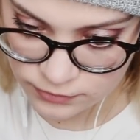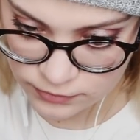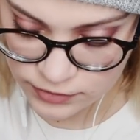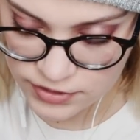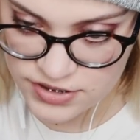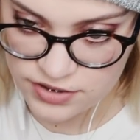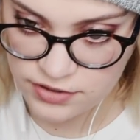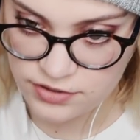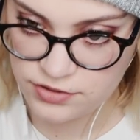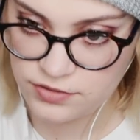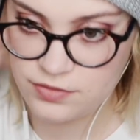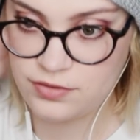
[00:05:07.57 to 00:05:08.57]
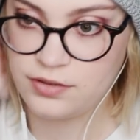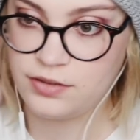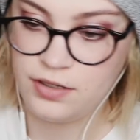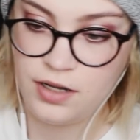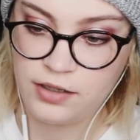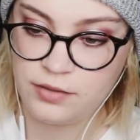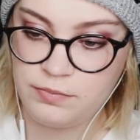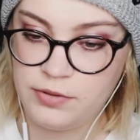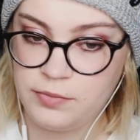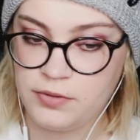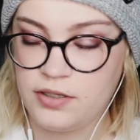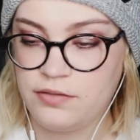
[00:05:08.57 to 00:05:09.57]
We're gonna start knocking
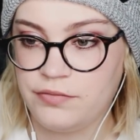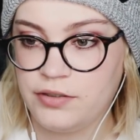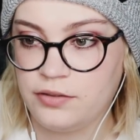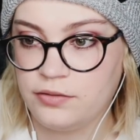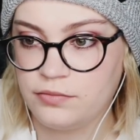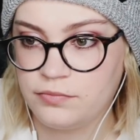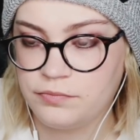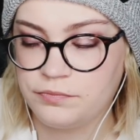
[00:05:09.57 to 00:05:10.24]
people off now.